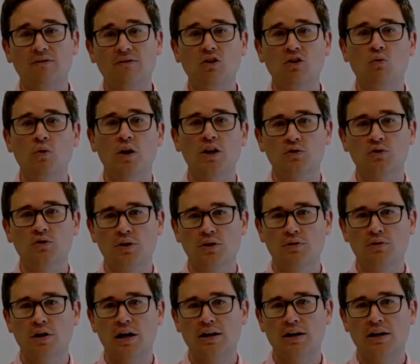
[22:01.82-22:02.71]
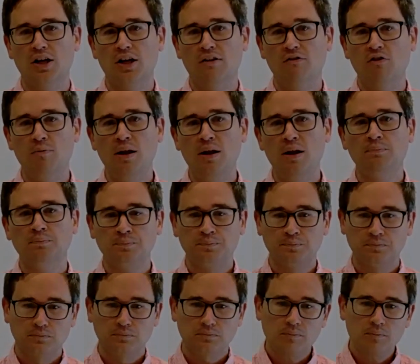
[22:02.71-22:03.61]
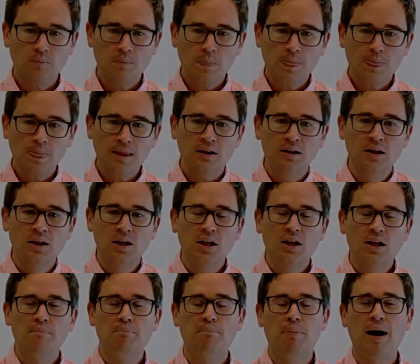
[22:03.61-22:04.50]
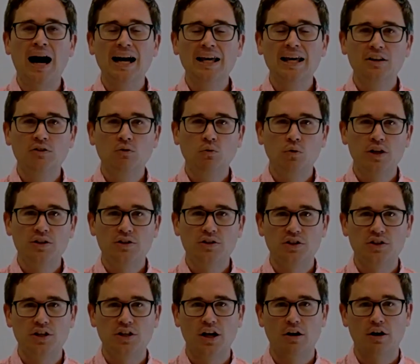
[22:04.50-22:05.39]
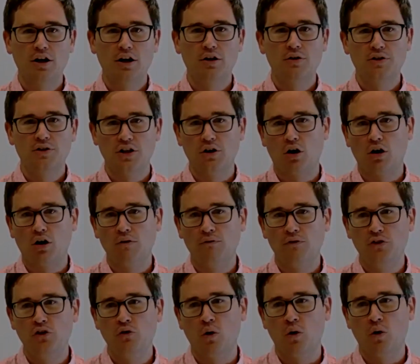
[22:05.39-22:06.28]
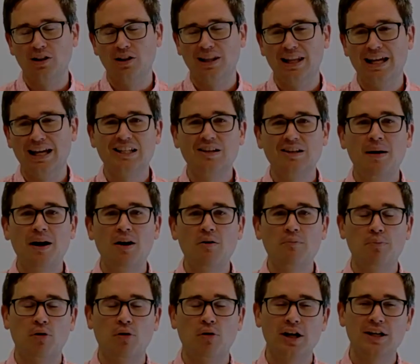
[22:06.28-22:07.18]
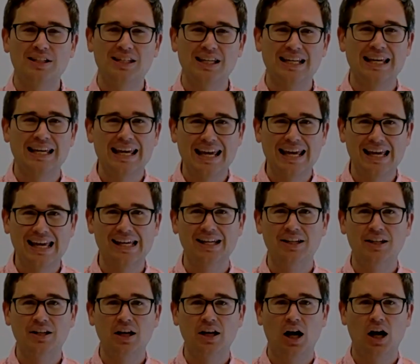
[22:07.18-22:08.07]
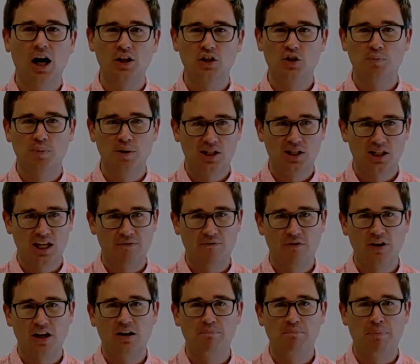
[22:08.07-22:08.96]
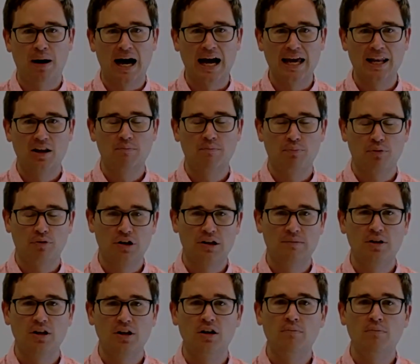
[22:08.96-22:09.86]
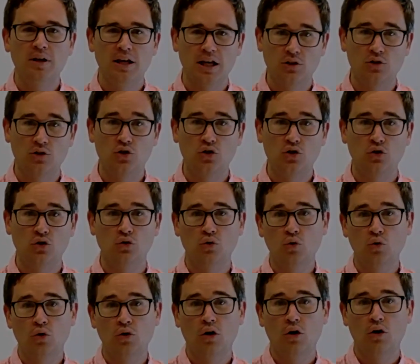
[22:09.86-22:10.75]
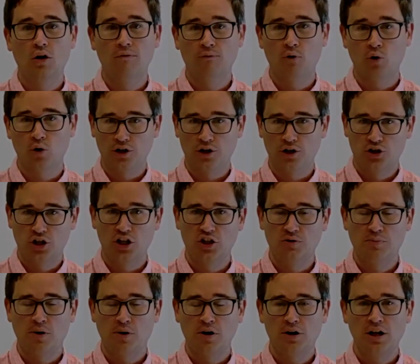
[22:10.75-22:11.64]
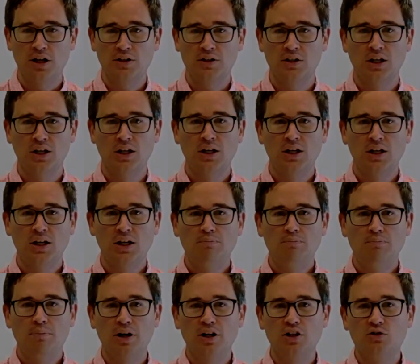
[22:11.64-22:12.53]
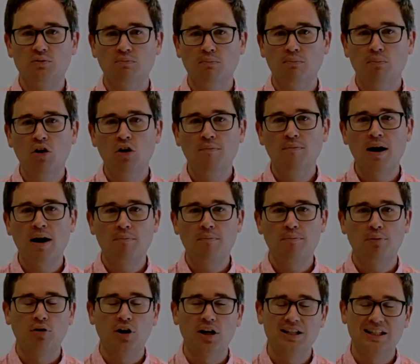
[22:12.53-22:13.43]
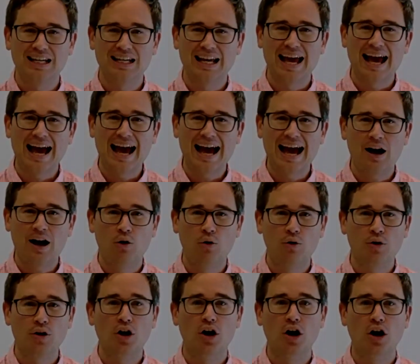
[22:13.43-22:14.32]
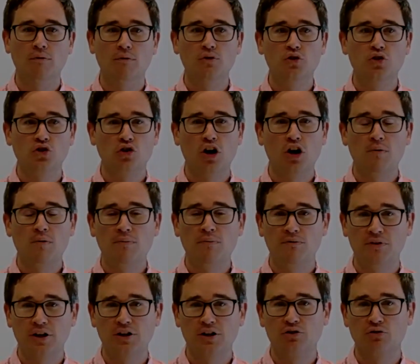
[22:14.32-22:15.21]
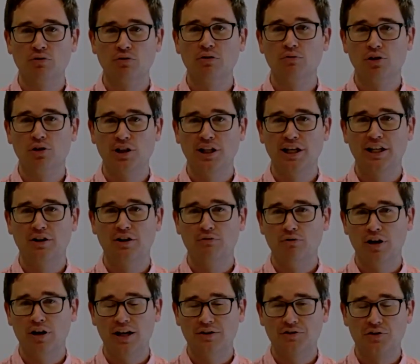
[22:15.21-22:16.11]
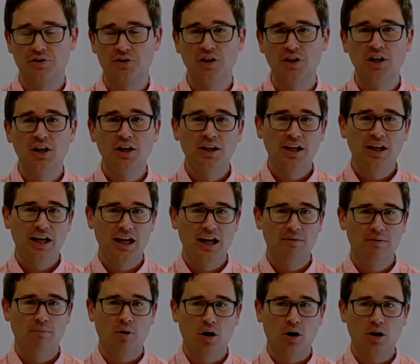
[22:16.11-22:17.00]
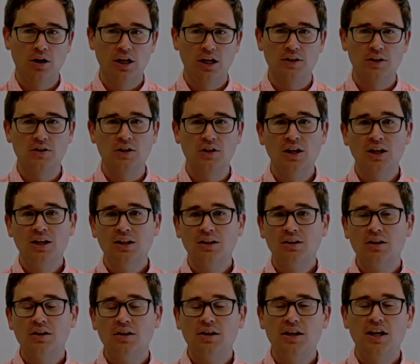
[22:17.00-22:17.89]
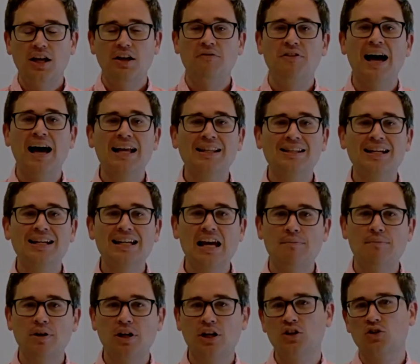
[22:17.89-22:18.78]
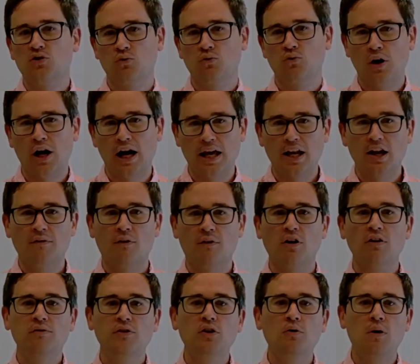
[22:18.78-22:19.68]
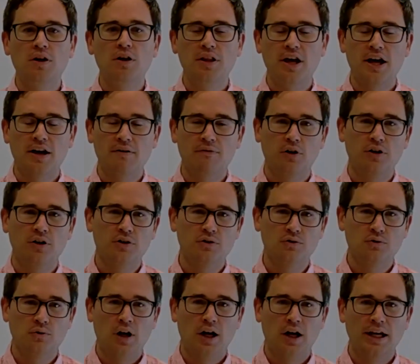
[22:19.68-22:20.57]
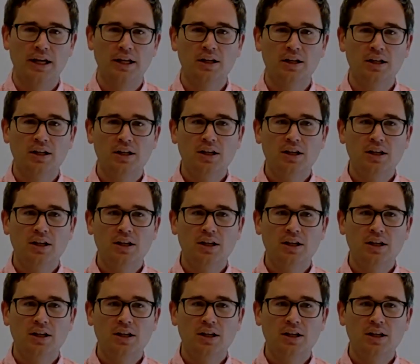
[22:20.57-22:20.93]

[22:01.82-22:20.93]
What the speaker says: if he wins with united government. Biden win scenarios, in our view, are less about pricing in a specific Biden premium into foreign exchange markets, but it's more about pricing out of Trump victory related risks in markets. If that dynamic is right, if our view on that front is right,